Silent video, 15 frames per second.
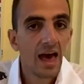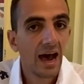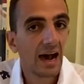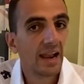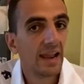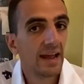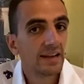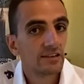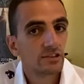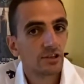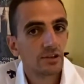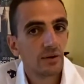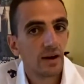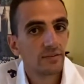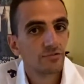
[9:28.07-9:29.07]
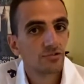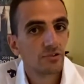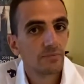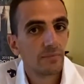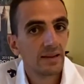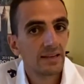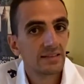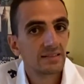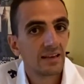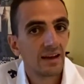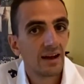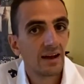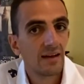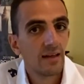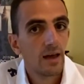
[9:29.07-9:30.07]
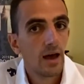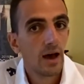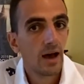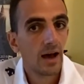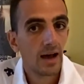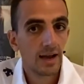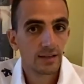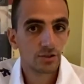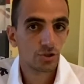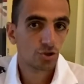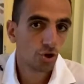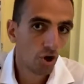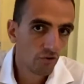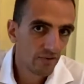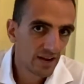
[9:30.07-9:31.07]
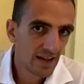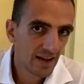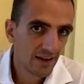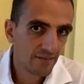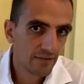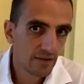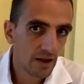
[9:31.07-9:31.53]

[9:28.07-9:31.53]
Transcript: and then 200 meter uh, jog recovery.